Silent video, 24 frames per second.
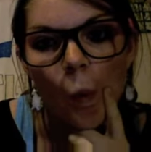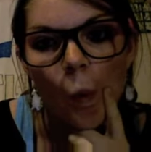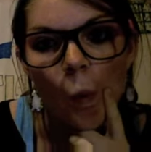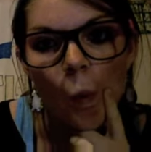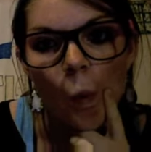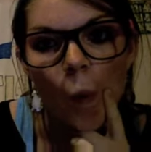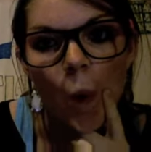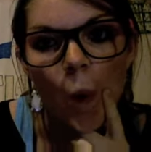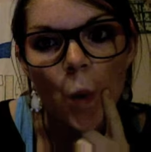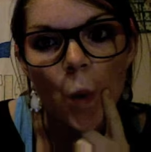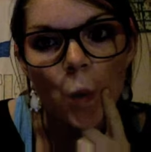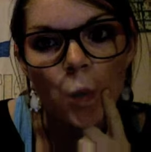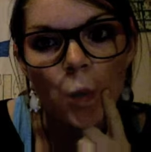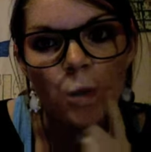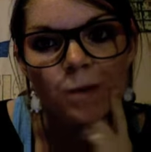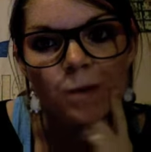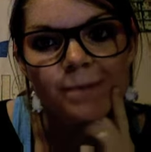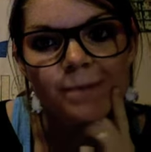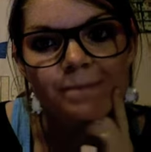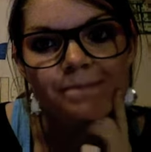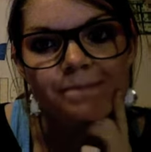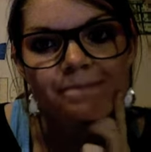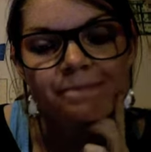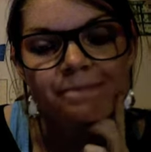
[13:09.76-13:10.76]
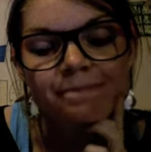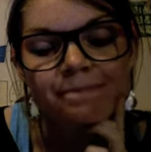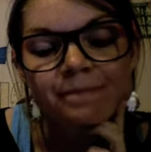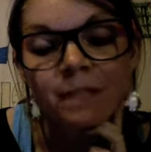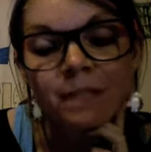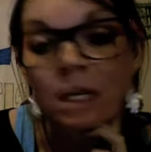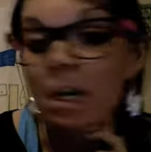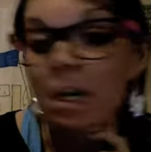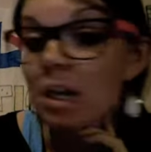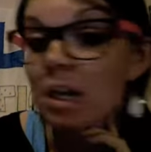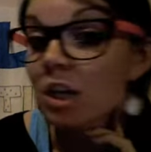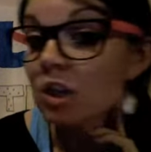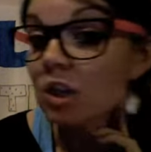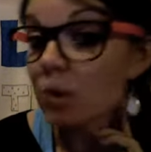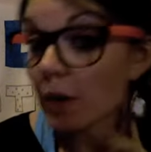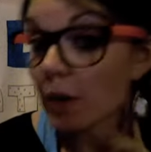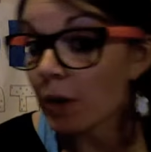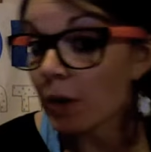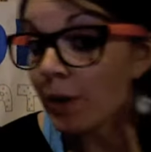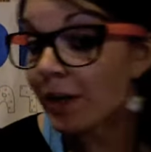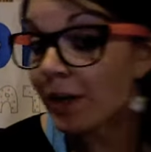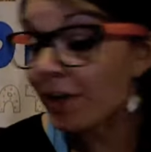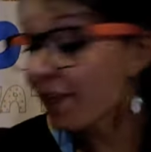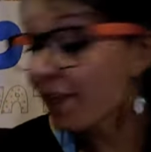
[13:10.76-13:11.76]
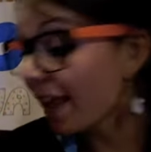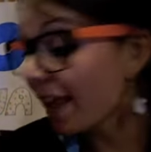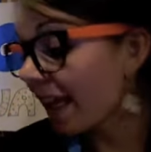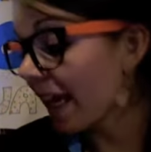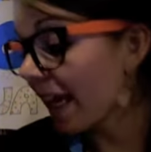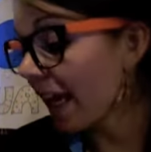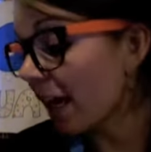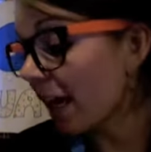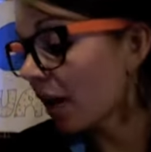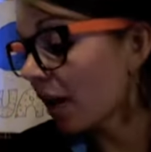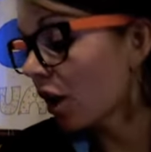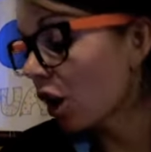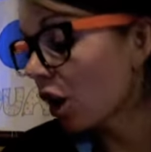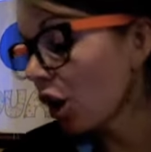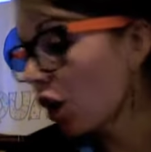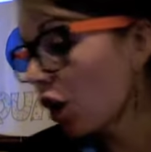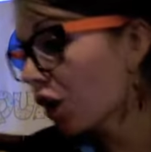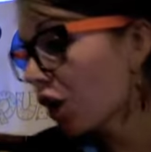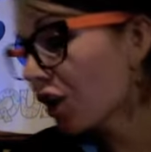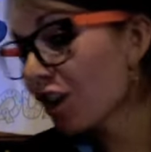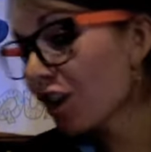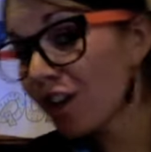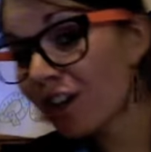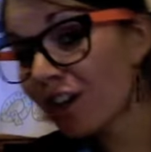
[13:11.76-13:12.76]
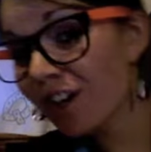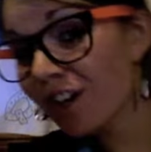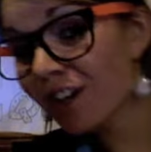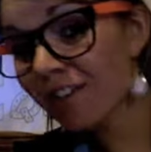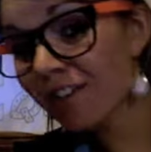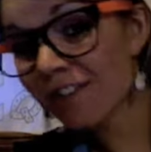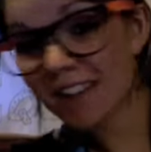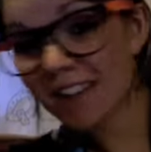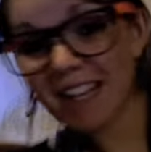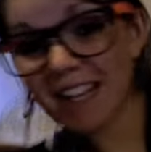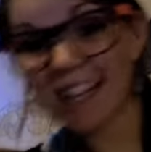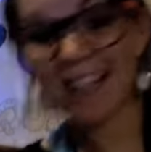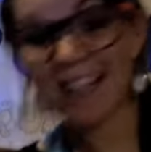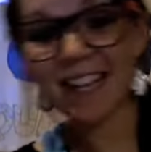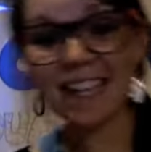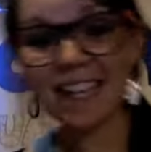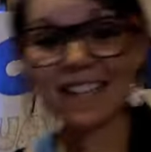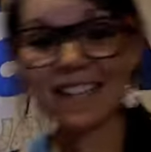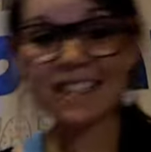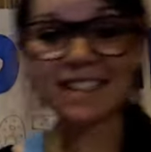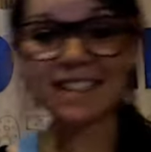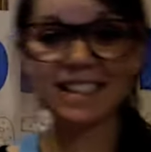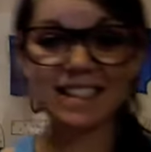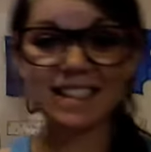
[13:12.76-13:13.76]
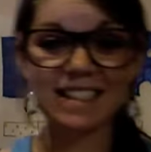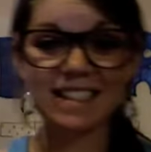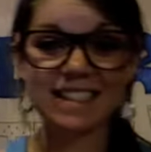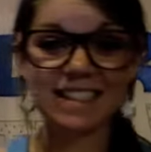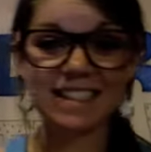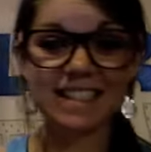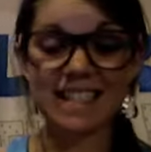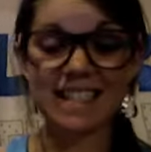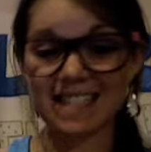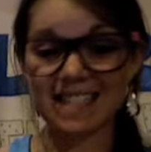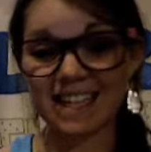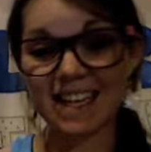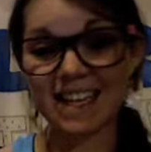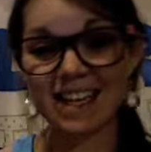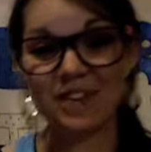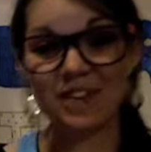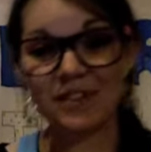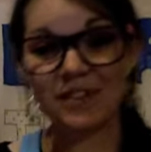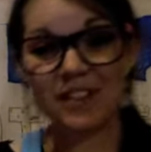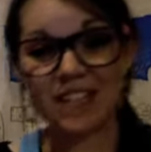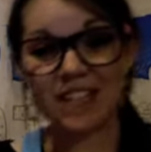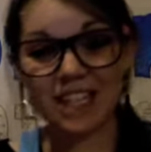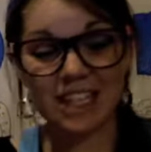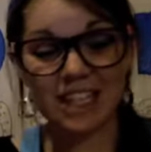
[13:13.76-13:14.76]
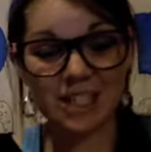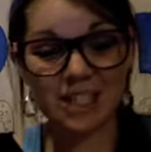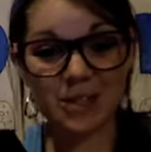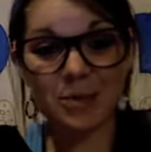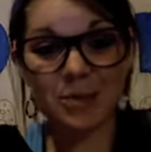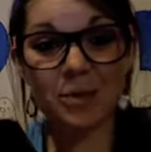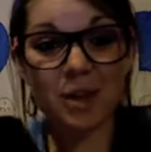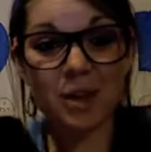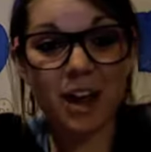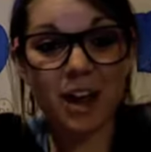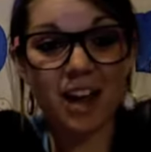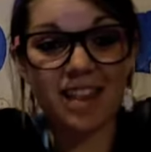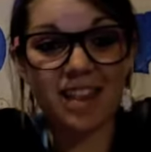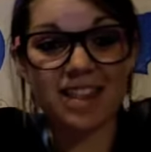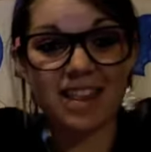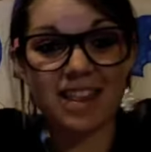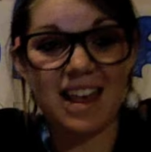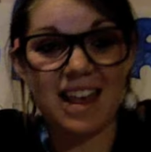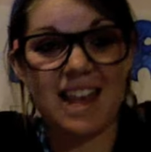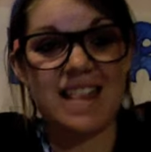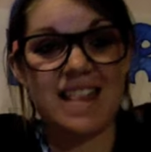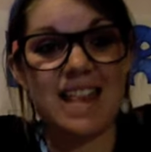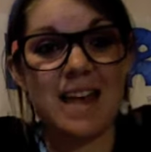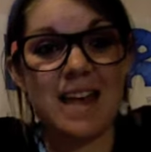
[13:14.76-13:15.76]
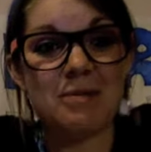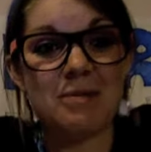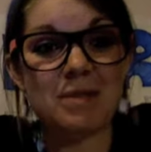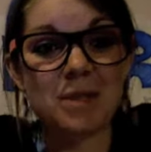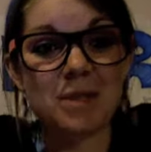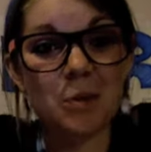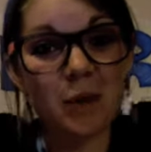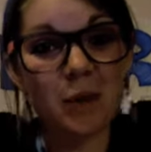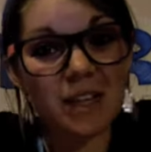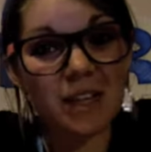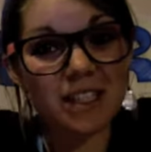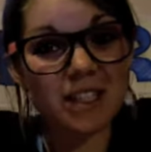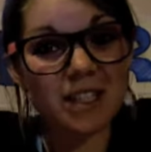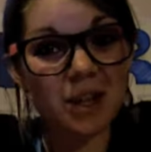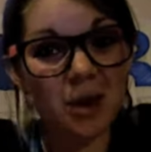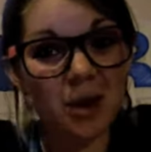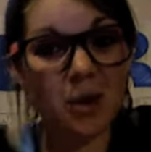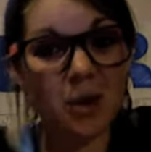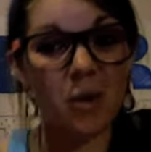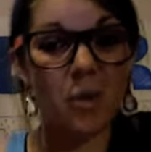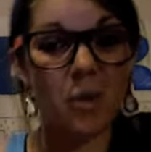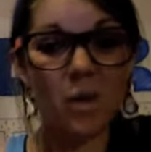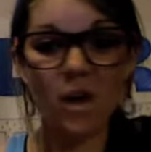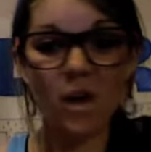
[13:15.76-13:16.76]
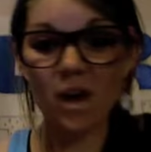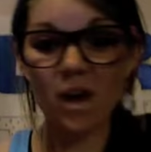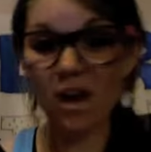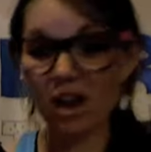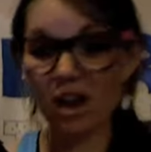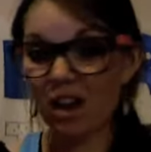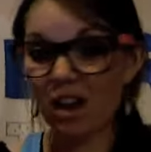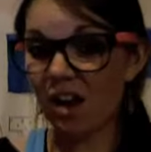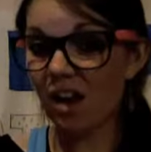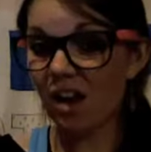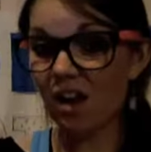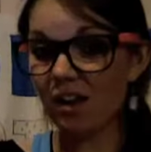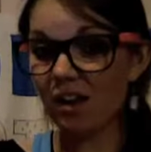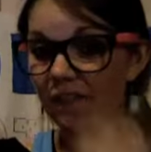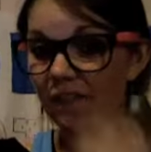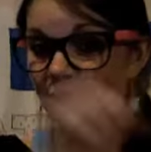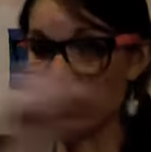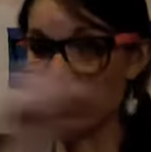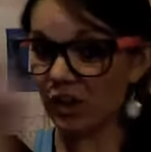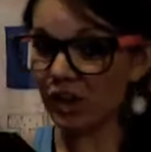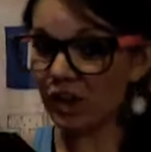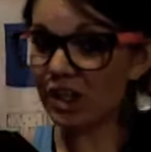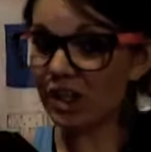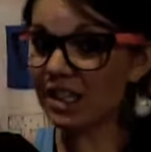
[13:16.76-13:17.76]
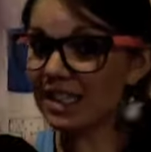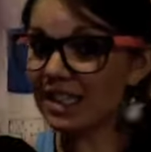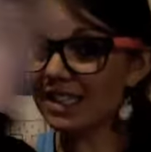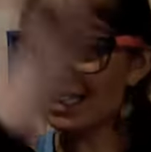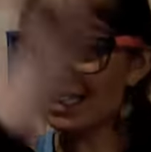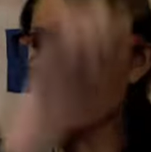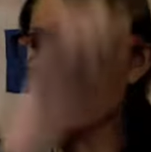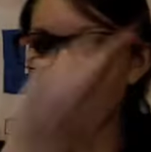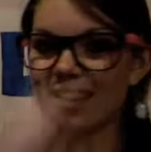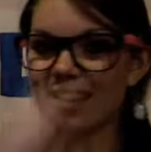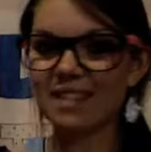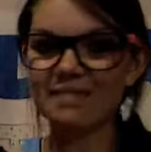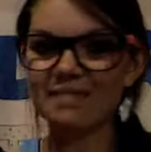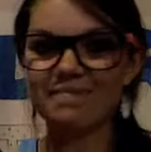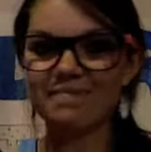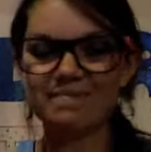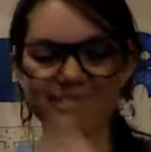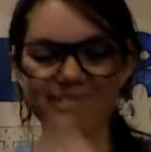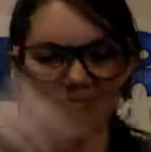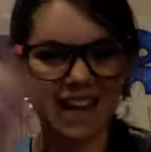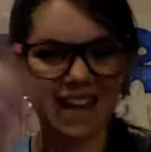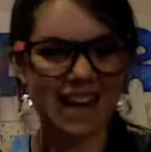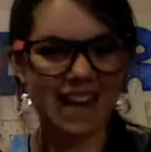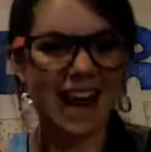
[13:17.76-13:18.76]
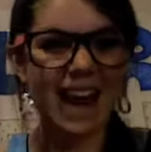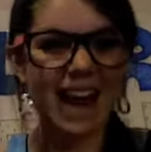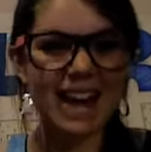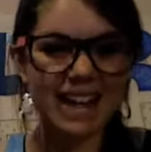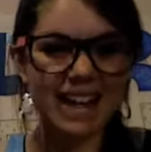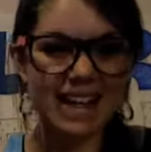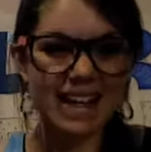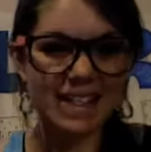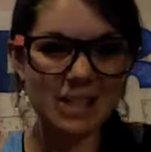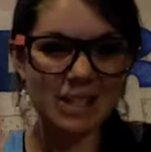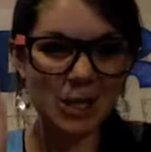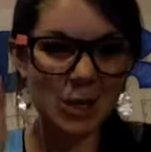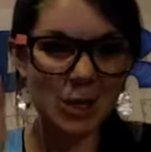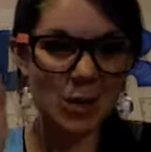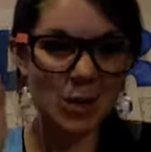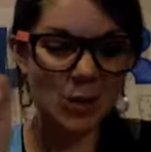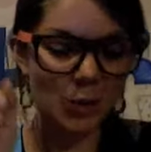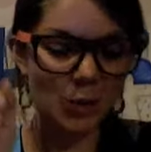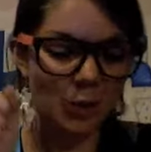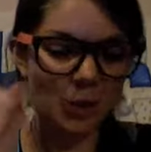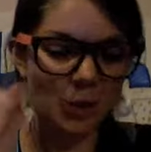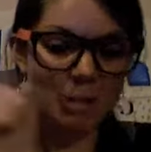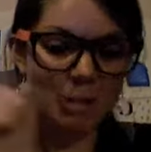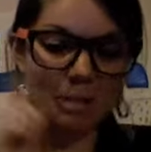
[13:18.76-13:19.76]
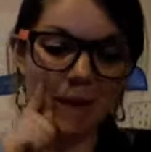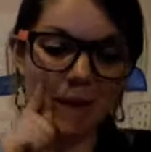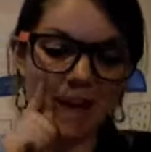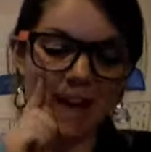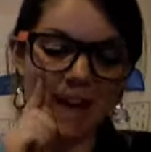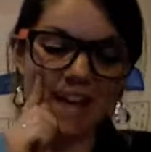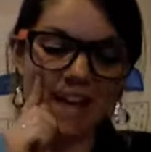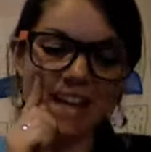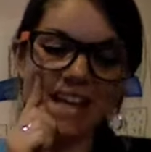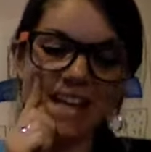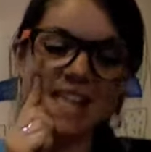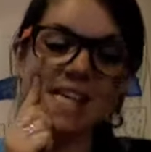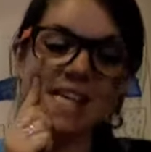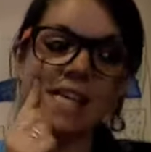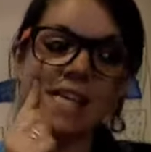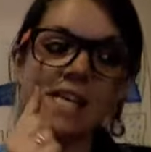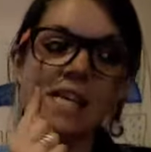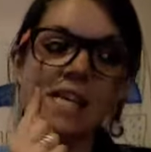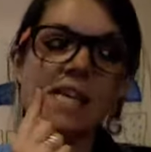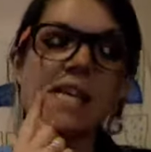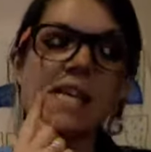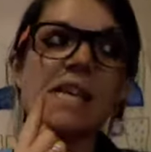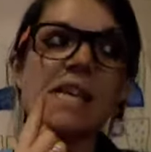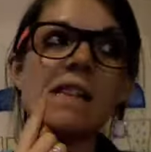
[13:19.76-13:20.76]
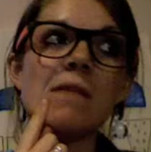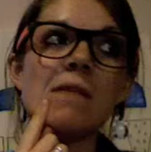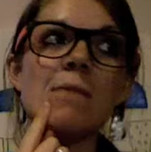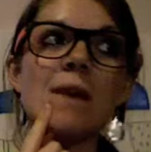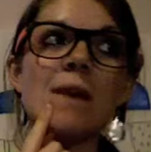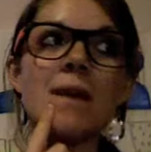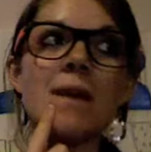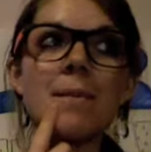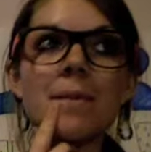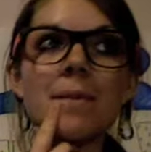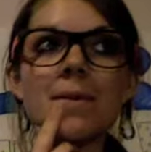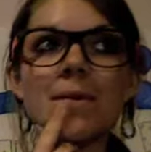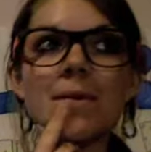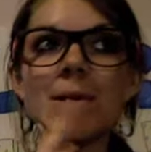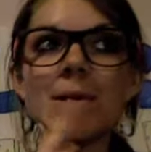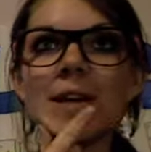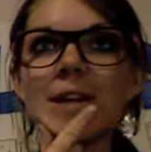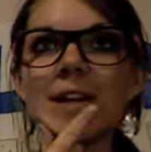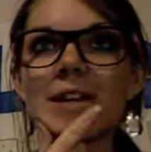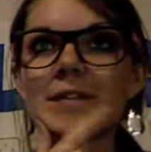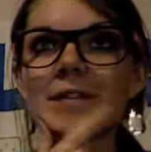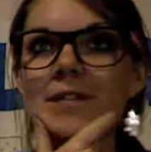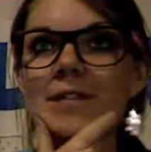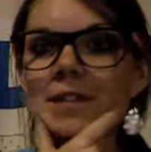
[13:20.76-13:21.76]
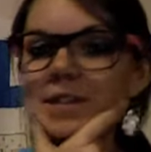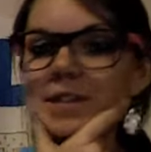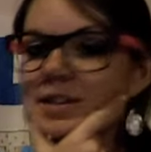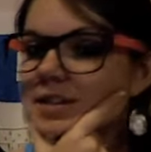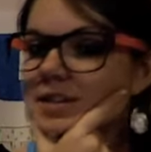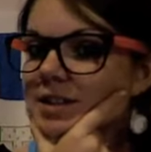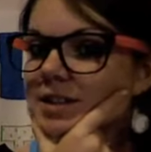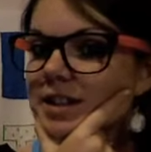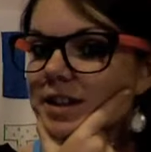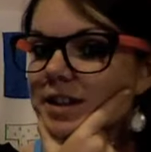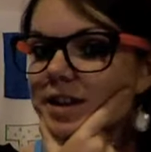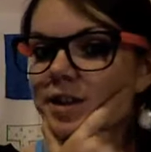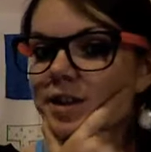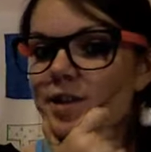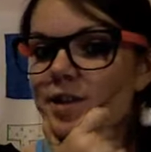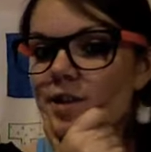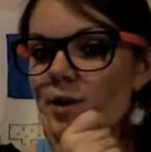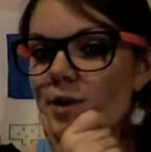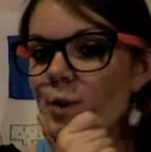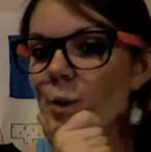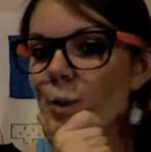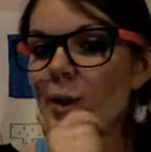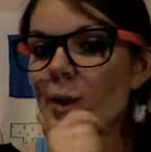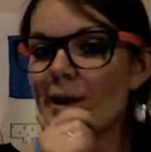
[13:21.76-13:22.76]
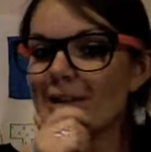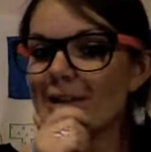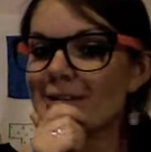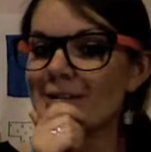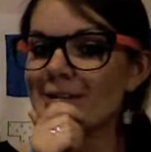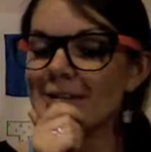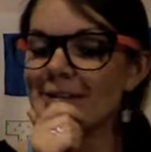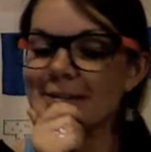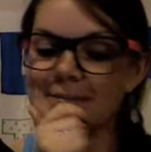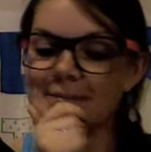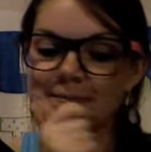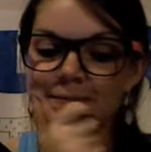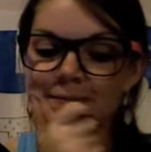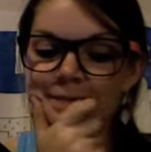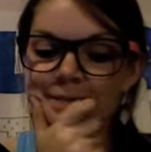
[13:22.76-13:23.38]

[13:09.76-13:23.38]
Whoa. So I know what you're thinking. You're feeling deceived because you thought that that was going to go vertically, and I did too, but it went between the first and the third quadrant,